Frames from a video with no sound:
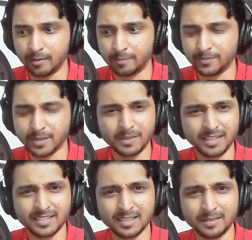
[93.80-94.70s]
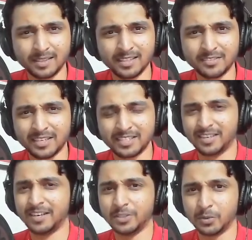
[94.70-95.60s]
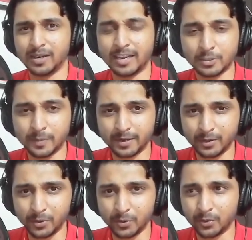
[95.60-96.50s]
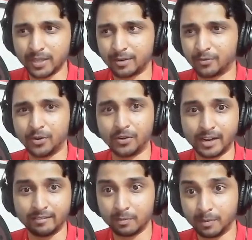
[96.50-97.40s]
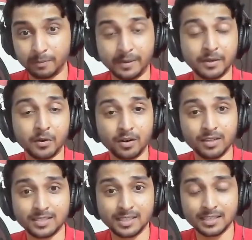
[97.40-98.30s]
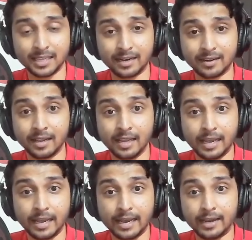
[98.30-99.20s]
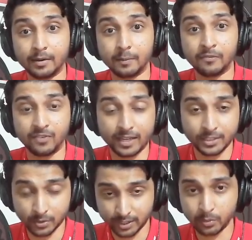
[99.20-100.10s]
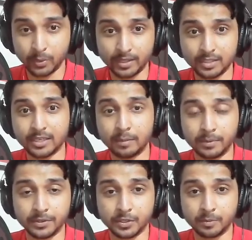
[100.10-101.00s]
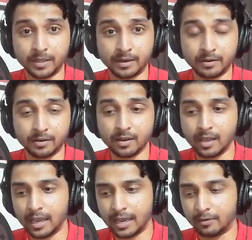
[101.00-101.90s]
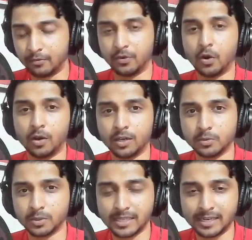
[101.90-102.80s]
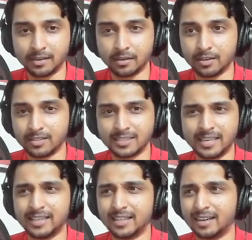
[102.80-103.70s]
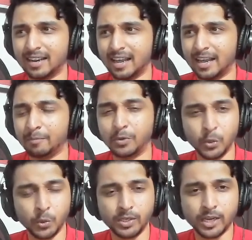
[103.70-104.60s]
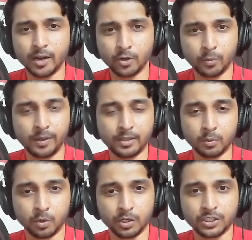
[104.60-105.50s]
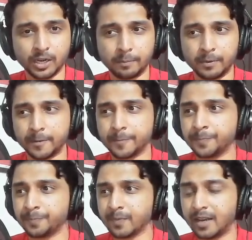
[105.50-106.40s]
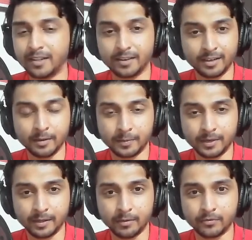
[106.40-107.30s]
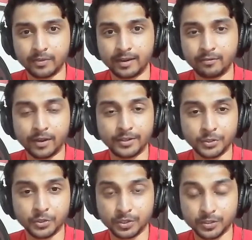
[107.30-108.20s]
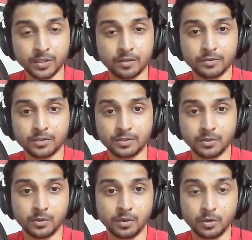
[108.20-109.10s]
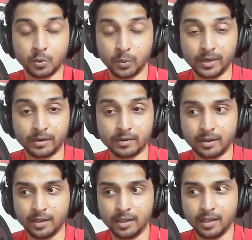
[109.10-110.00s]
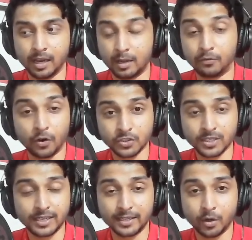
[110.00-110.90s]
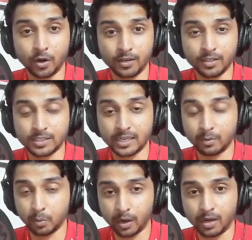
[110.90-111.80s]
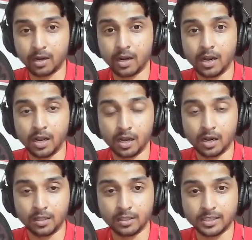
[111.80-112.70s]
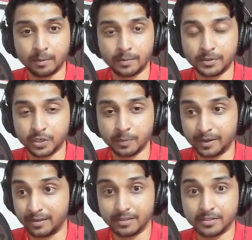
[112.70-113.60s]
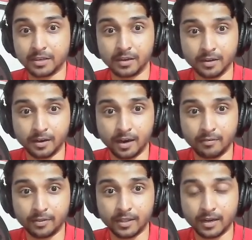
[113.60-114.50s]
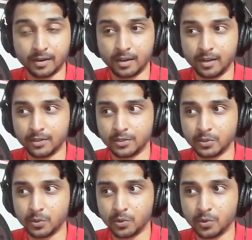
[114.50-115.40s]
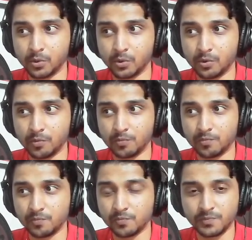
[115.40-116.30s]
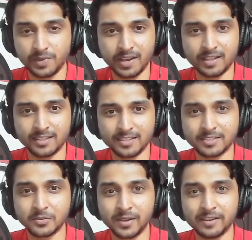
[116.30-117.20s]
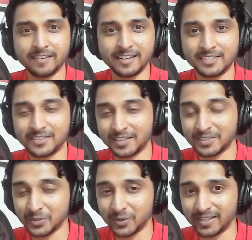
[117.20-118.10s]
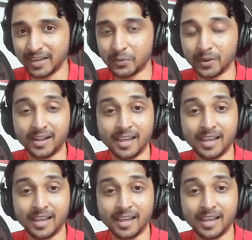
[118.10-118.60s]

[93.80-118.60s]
Something that's very strange. You wouldn't expect you to do that for your rival, but Peter Collins did that, and Fangio did win the championship that year. And Collins was later heard saying that I'm too young to be the world champion, and I really believe that Fangio deserves to win it. Unfortunately, Collins never won the championship in his career after that. So yeah, it's a very, very strange story, that one.